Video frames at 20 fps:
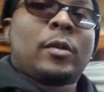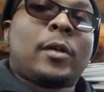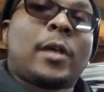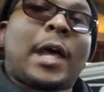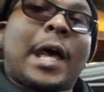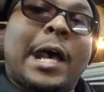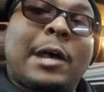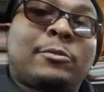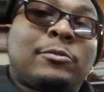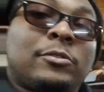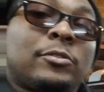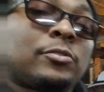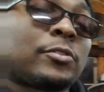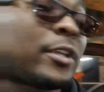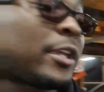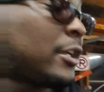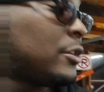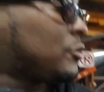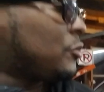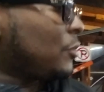I will
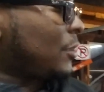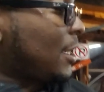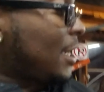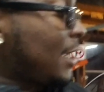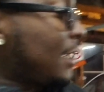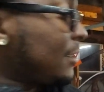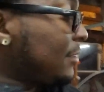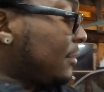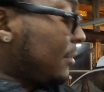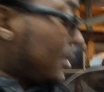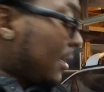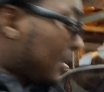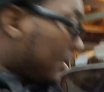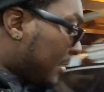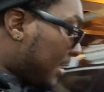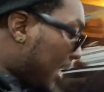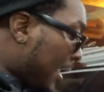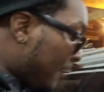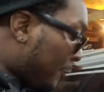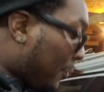catch you guys next
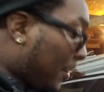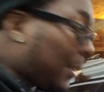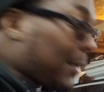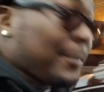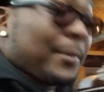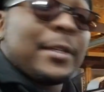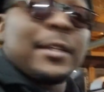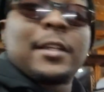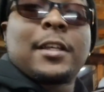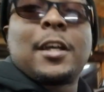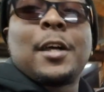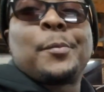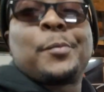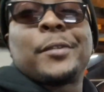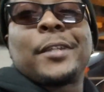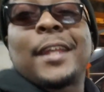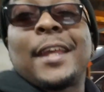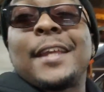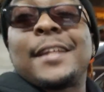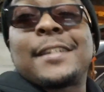time. Probably be in a couple
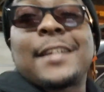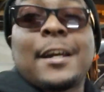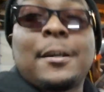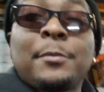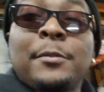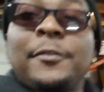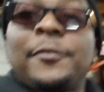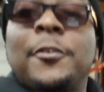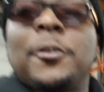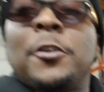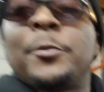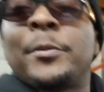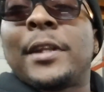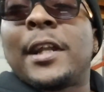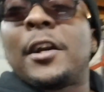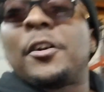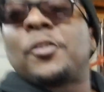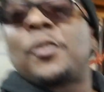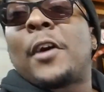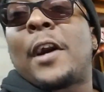days. I'll be filming. I don't
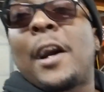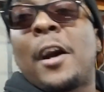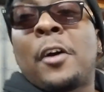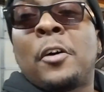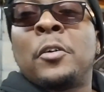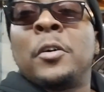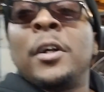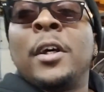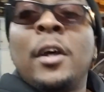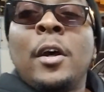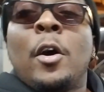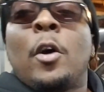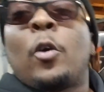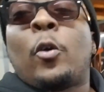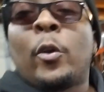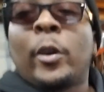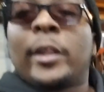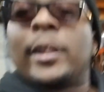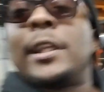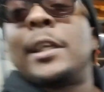know how
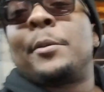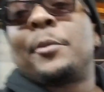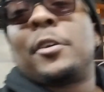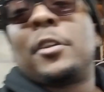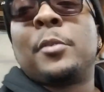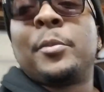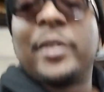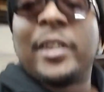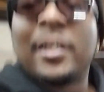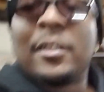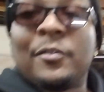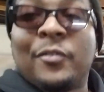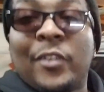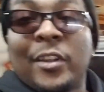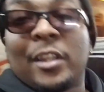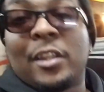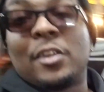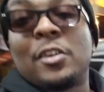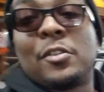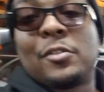quickly I'm going to be getting
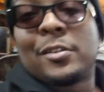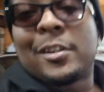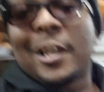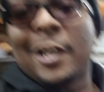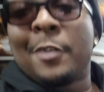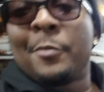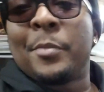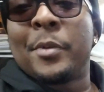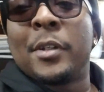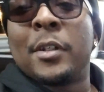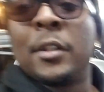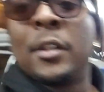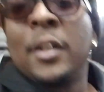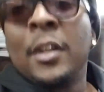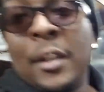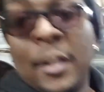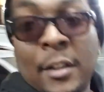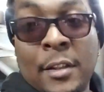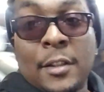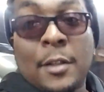videos out, but
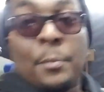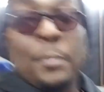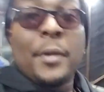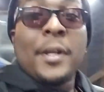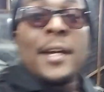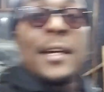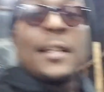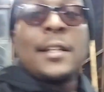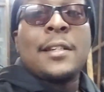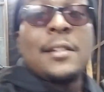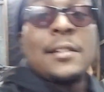the plan is to